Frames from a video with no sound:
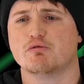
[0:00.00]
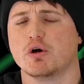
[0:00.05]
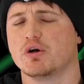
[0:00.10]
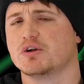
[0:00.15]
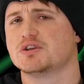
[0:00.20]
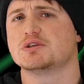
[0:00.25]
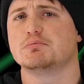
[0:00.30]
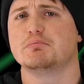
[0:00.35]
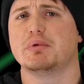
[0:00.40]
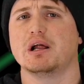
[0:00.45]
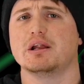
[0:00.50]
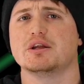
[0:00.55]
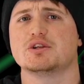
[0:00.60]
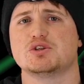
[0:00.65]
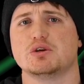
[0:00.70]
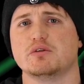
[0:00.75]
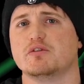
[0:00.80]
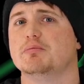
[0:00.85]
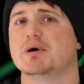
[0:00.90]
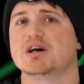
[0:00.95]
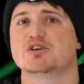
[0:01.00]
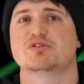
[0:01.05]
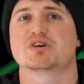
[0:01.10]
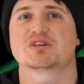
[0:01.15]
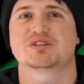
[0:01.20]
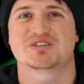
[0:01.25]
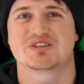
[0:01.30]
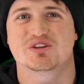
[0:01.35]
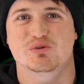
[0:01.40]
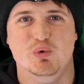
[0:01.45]
Rollins and Balor, two of the best
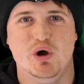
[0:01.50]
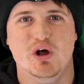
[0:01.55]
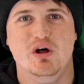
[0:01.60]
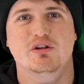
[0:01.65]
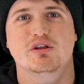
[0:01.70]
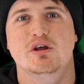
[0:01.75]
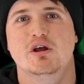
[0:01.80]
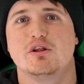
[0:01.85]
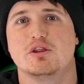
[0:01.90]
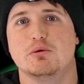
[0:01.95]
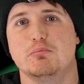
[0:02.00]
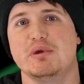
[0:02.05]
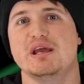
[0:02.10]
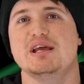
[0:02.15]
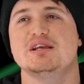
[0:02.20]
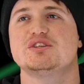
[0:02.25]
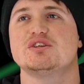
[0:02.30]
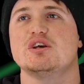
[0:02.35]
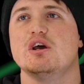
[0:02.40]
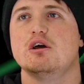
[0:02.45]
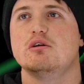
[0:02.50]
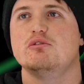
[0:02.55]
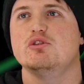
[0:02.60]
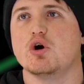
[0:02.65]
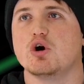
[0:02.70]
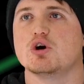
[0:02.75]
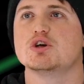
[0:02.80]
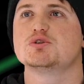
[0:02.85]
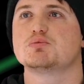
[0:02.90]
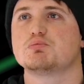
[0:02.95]
wrestlers in the world. The Miz,
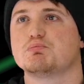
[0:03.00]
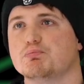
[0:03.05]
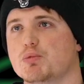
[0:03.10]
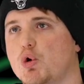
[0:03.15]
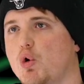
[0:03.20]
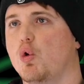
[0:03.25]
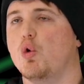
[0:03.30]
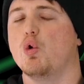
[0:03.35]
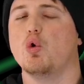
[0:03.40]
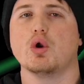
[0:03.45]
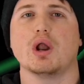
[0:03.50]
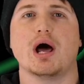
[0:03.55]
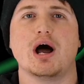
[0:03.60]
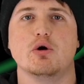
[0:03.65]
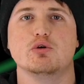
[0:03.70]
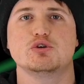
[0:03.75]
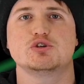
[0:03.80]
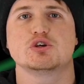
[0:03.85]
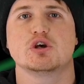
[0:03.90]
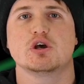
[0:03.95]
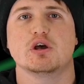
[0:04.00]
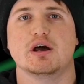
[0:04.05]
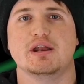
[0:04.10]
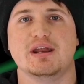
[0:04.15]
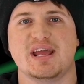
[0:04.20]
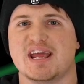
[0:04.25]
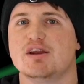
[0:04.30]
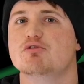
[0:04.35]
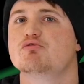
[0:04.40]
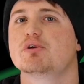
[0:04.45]
not as all out an
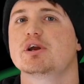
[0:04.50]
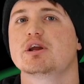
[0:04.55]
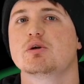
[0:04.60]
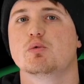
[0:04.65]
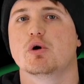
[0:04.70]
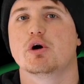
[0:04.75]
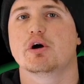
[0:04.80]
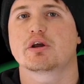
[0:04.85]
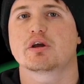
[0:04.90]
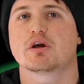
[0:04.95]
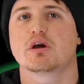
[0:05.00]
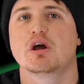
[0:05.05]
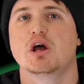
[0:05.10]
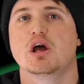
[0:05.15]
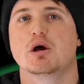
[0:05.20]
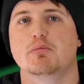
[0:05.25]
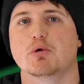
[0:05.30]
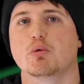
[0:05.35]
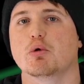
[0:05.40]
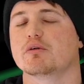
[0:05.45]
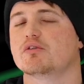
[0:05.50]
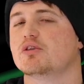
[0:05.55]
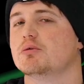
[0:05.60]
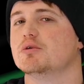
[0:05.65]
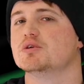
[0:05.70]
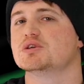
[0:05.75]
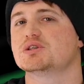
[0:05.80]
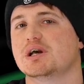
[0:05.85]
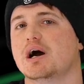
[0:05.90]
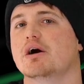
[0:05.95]
in ring worker, but one of the
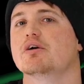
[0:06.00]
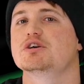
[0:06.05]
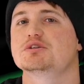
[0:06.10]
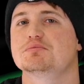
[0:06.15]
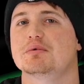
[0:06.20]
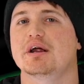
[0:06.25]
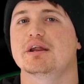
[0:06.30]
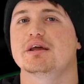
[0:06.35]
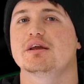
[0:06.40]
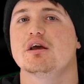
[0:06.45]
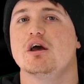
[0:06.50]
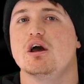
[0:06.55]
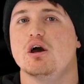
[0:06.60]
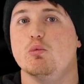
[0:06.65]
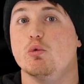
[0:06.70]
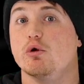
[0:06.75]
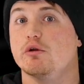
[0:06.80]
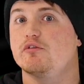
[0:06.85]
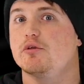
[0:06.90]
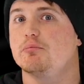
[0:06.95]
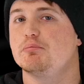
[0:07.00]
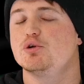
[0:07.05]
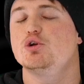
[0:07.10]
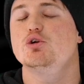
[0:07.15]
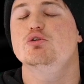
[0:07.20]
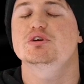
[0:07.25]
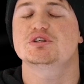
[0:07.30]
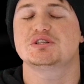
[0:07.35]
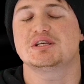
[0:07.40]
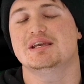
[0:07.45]
most charismatic and one of the
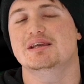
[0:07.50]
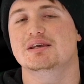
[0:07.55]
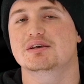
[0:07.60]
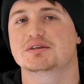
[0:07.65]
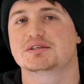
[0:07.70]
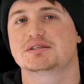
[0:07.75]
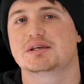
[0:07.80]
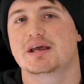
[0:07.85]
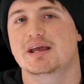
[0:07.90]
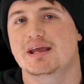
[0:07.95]
purest heels